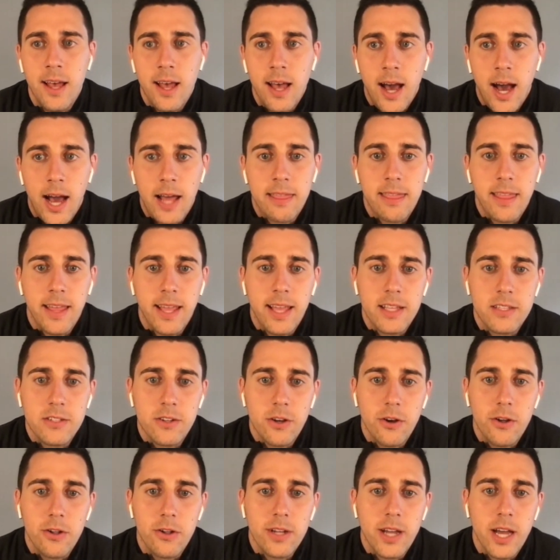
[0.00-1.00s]
I think it's
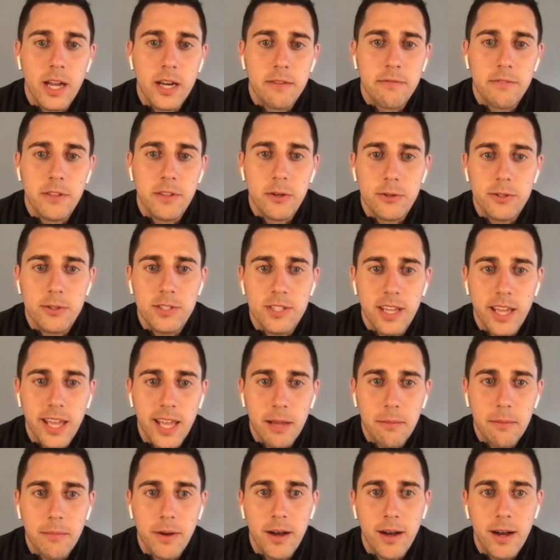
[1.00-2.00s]
all kind of those
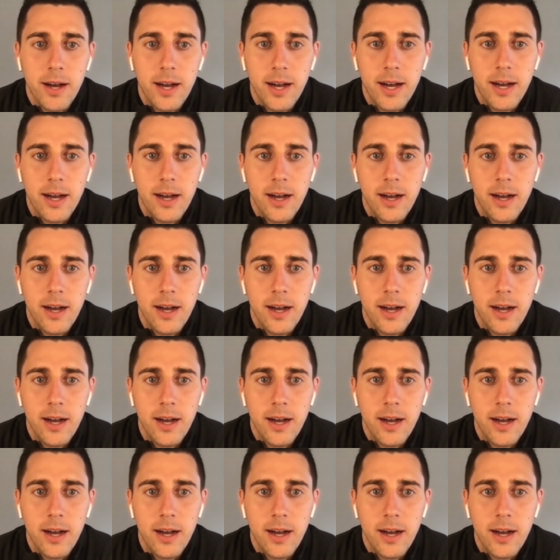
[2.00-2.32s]
same uh,